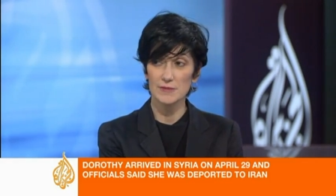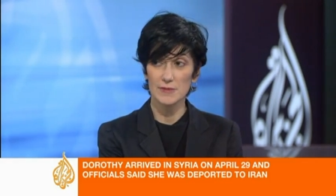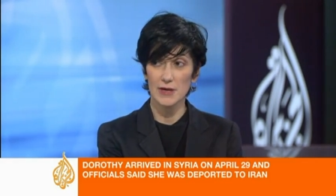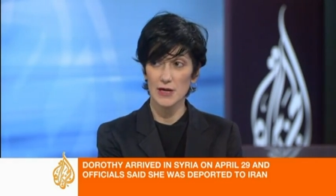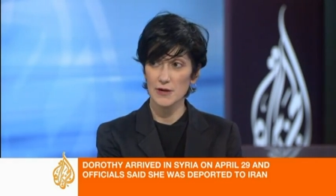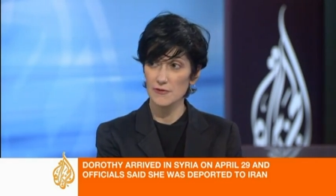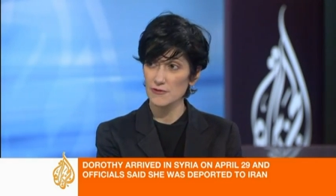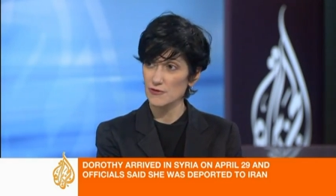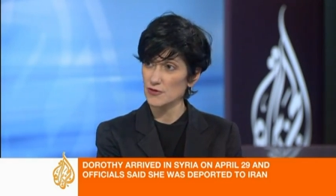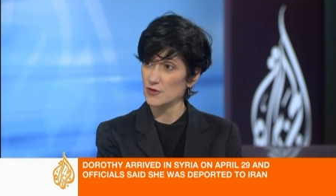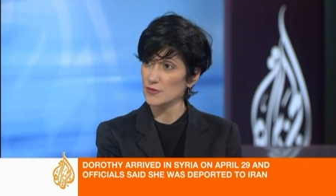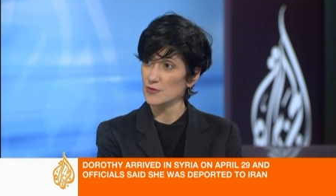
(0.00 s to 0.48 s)
My
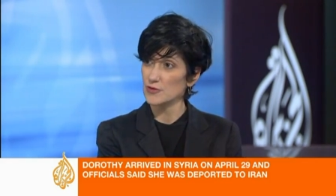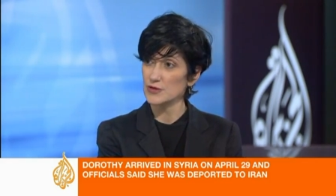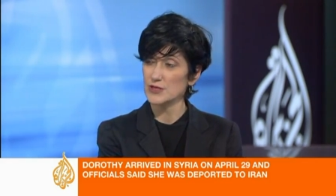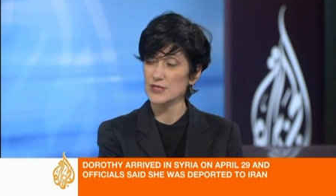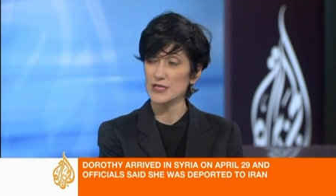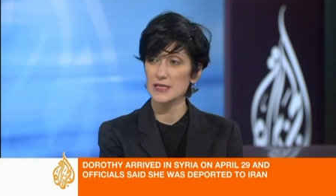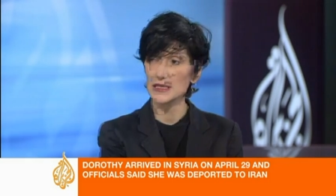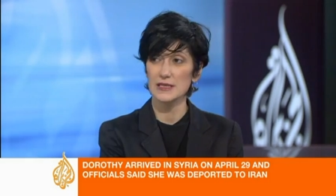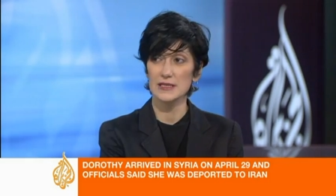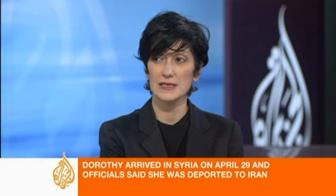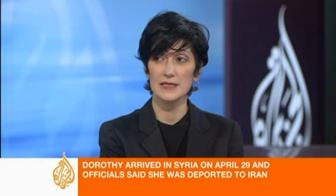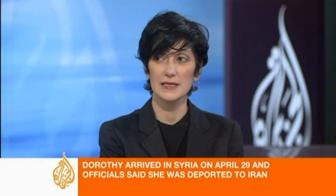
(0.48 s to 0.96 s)
room
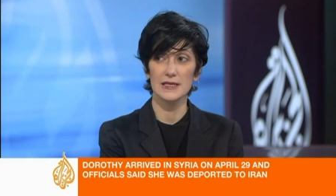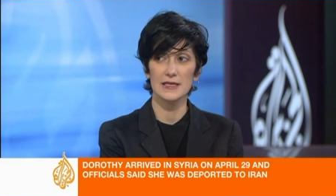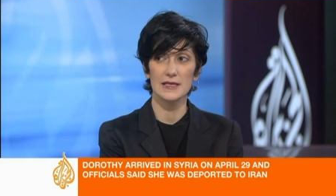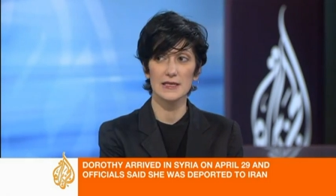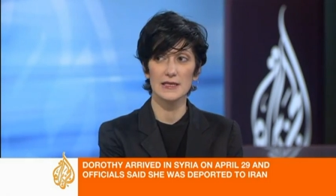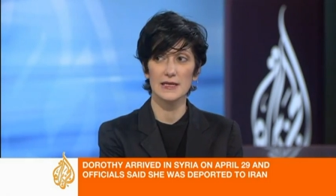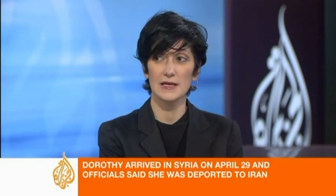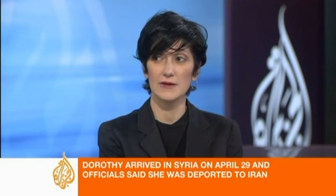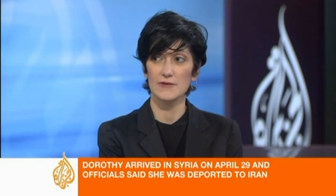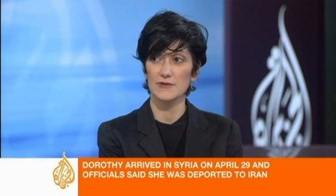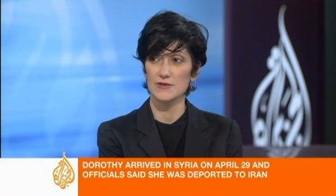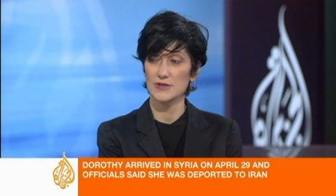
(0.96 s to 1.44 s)
was
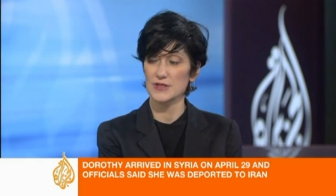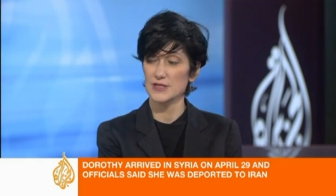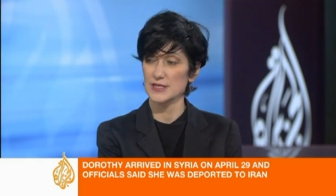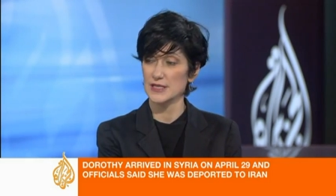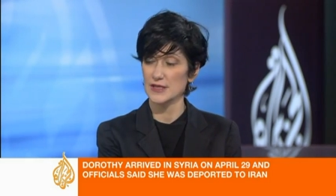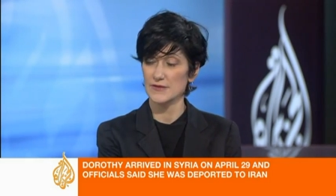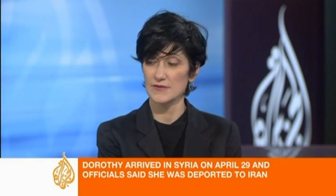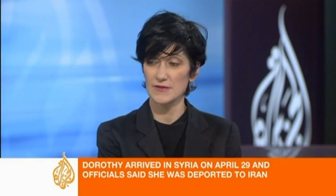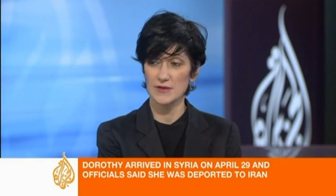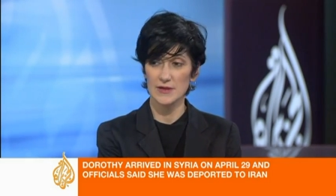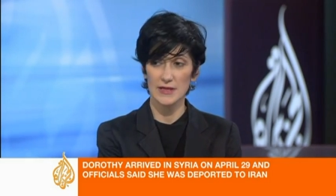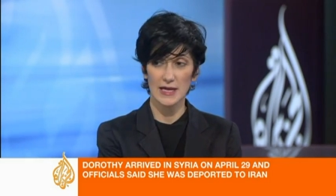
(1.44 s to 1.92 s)
clean. I was
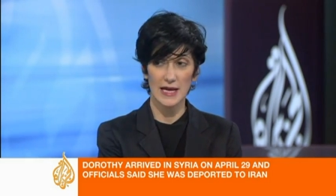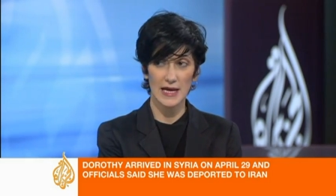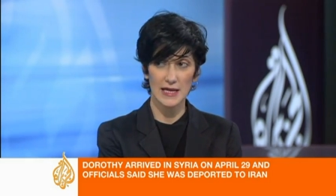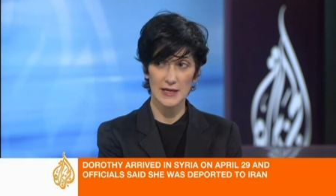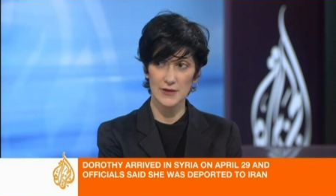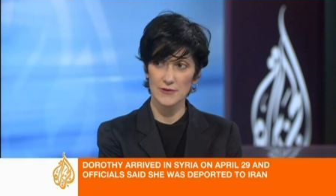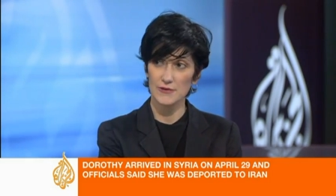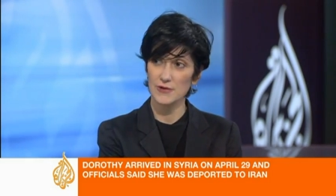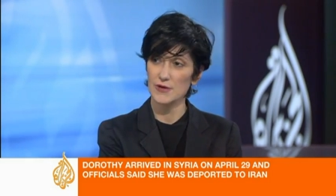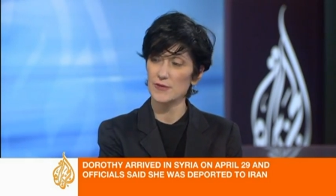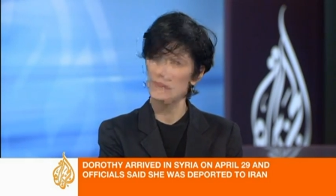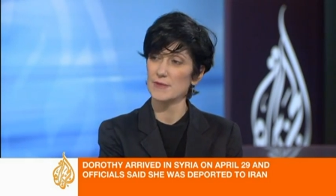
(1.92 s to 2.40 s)
given
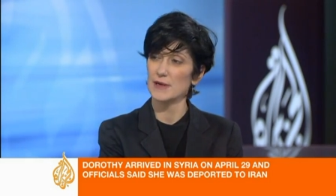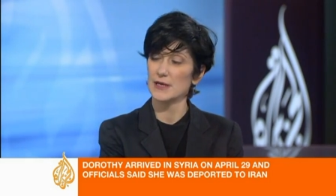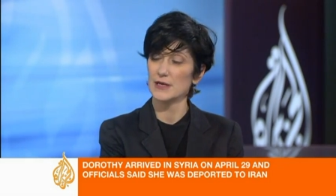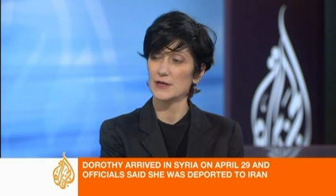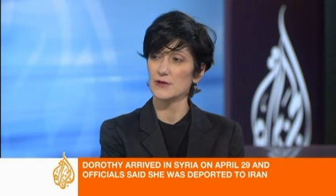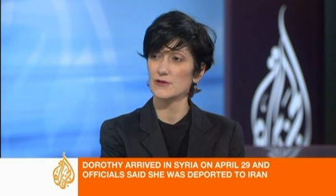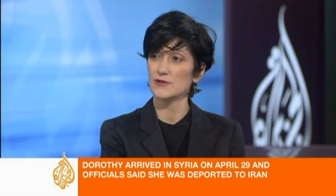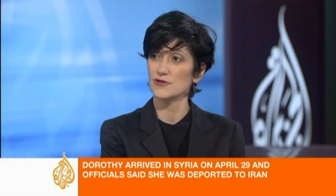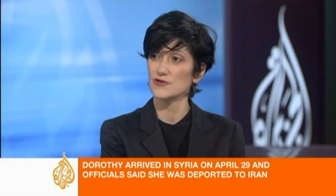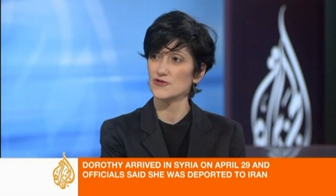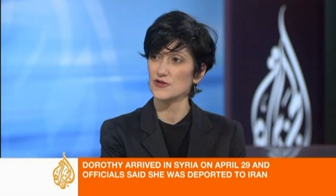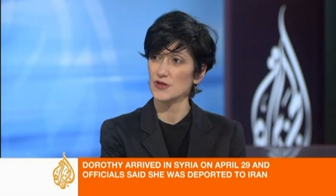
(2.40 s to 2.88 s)
adequate
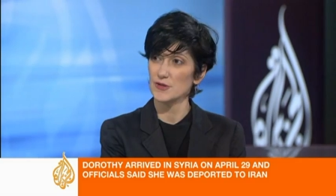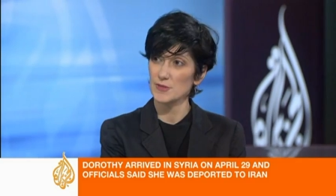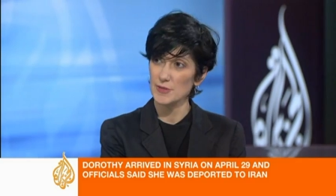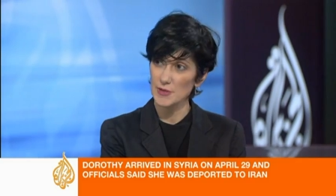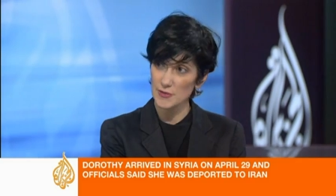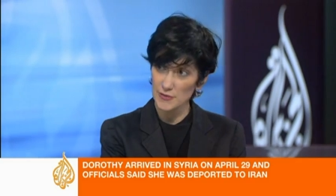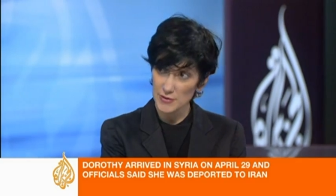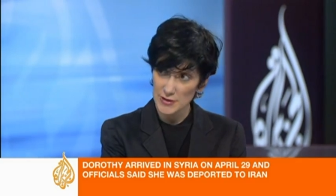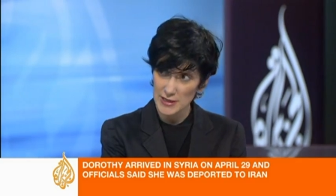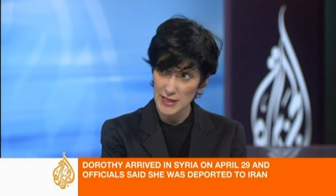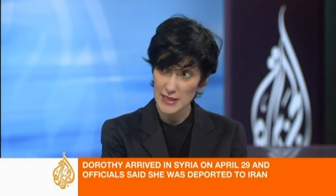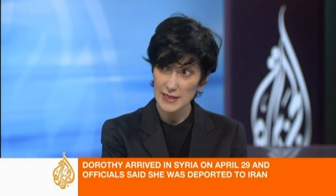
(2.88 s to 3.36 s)
medical
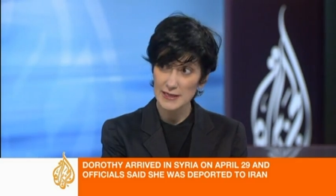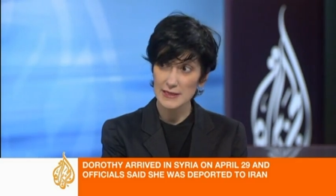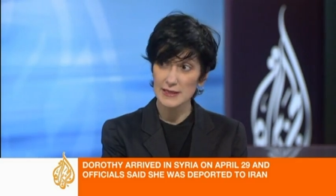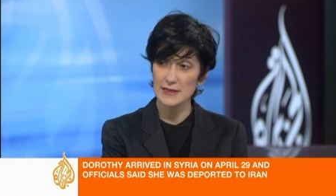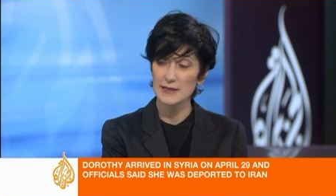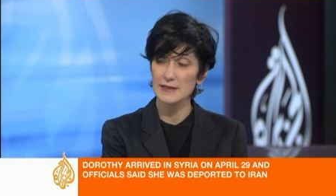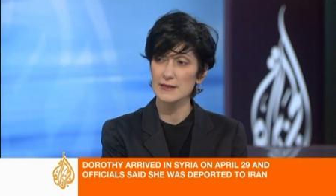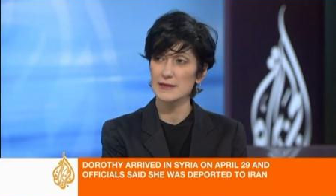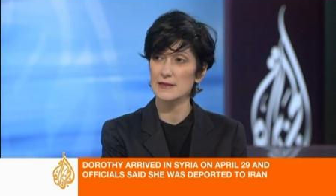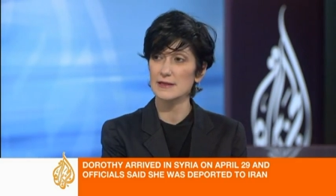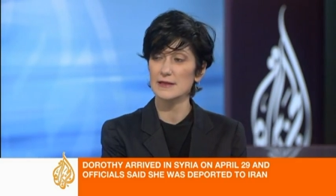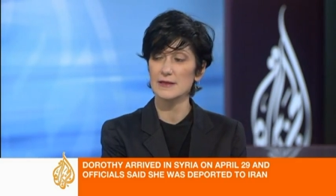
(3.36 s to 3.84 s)
treatment when I
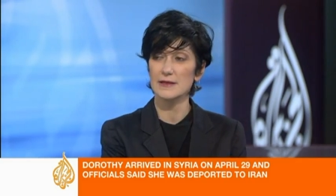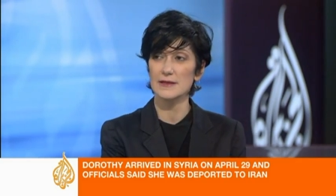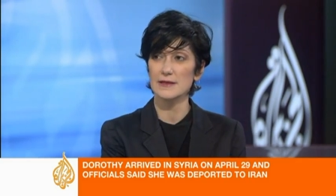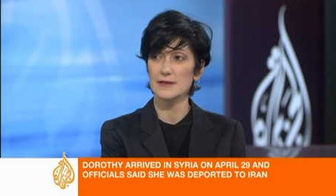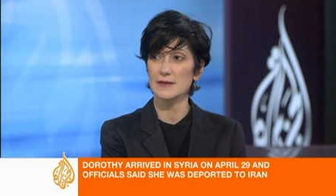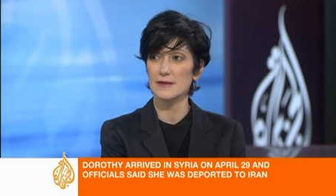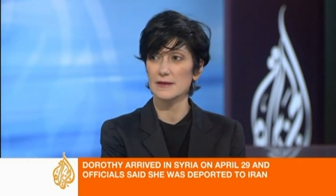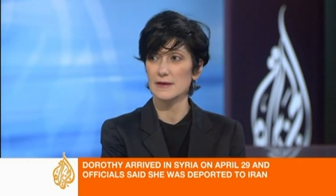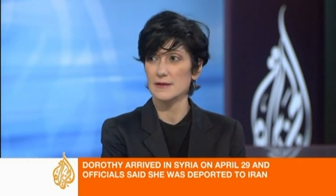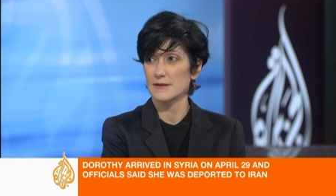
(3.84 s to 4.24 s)
needed it.